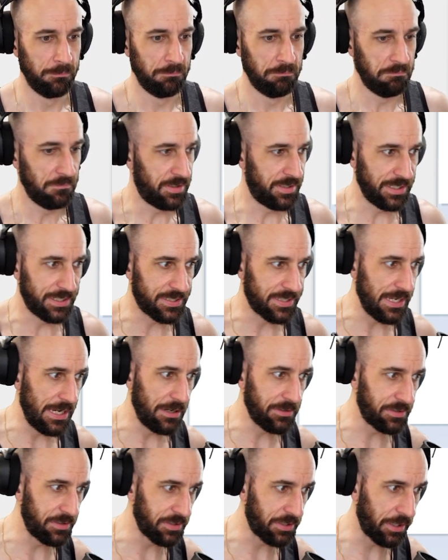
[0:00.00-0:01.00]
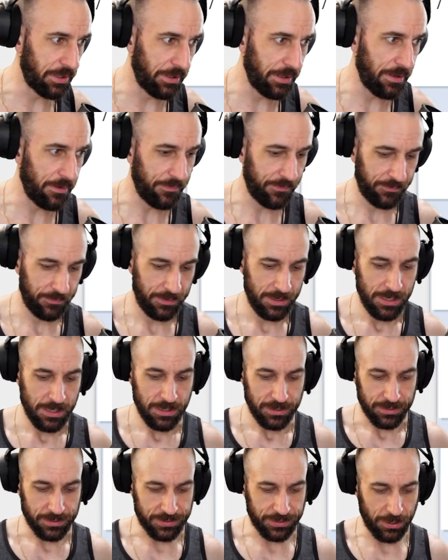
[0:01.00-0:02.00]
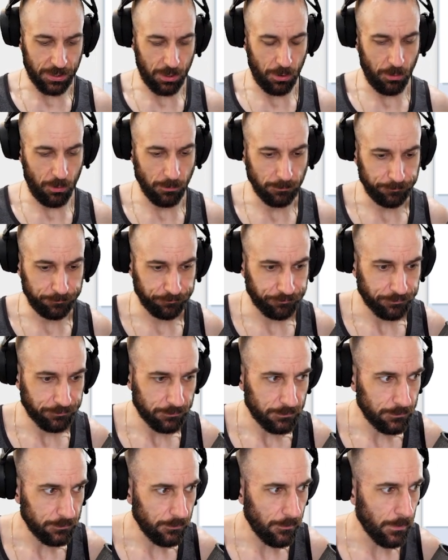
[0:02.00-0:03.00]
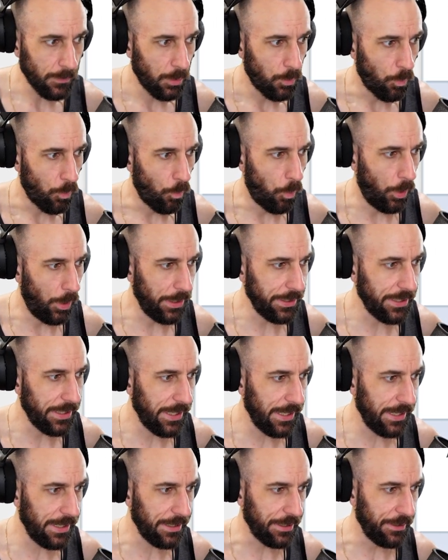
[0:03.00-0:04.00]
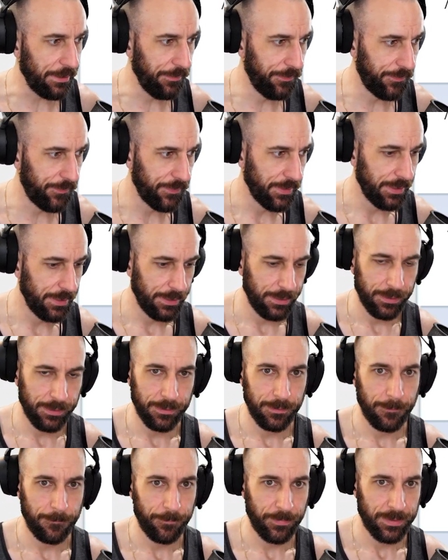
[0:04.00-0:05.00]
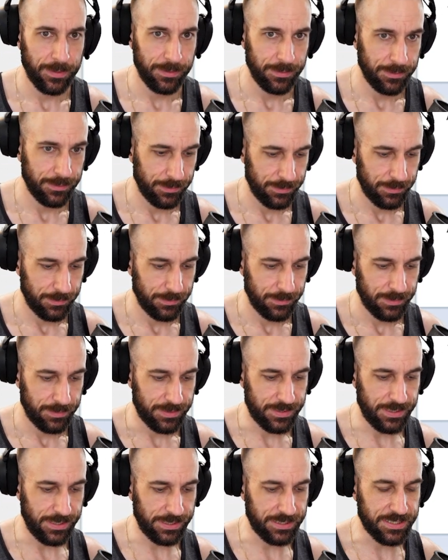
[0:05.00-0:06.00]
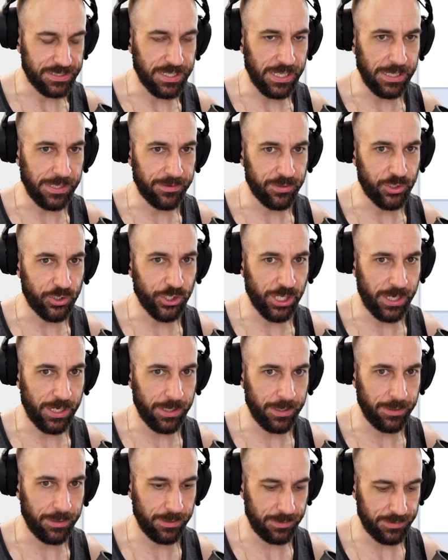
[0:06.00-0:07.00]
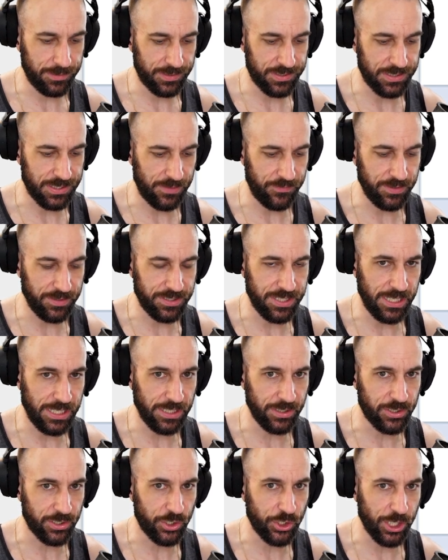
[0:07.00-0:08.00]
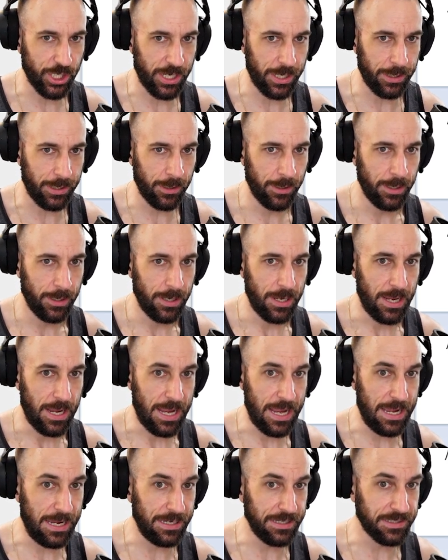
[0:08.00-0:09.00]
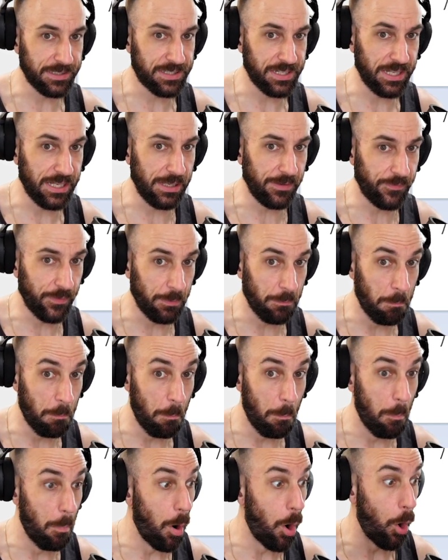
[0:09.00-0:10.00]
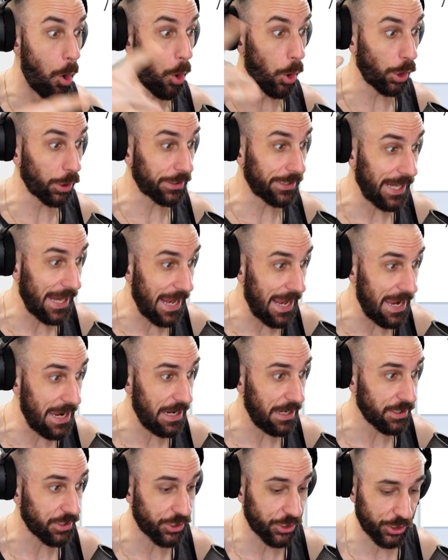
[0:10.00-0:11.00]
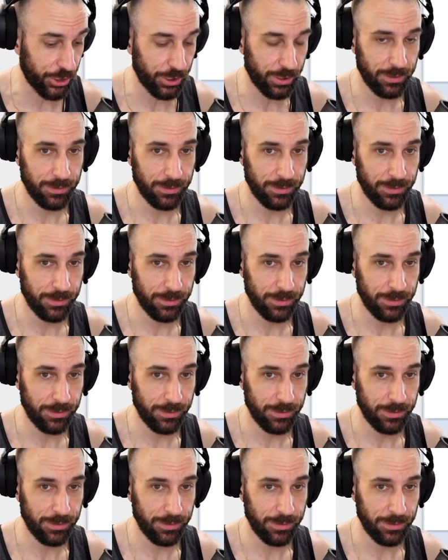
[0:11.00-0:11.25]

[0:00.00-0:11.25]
6,000 is good enough. So, what if 16th gen, 17th gen has even more cache